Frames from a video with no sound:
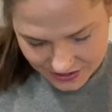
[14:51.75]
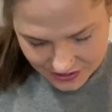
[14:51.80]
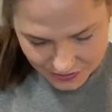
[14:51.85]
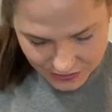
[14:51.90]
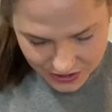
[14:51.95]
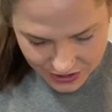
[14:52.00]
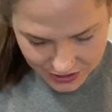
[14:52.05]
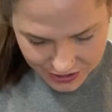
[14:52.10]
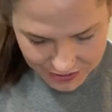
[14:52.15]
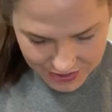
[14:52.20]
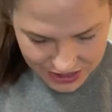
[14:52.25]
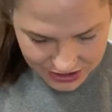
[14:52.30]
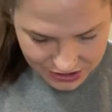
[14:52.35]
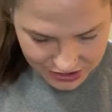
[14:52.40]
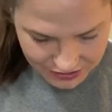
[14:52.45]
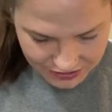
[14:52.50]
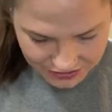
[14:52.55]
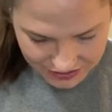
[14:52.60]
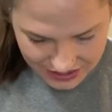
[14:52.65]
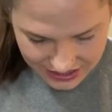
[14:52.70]
We are about
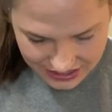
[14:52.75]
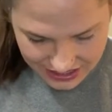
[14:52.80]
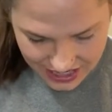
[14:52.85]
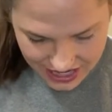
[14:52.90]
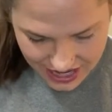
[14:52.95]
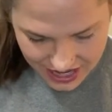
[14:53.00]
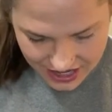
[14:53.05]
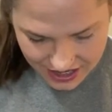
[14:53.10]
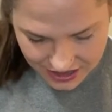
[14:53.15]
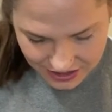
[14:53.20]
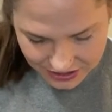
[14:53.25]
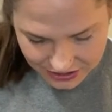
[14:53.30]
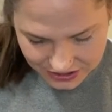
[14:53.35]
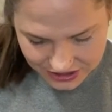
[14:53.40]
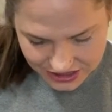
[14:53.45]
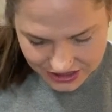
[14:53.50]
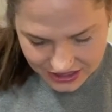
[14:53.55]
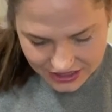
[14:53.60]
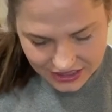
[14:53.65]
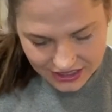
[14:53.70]
to find
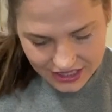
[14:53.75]
out.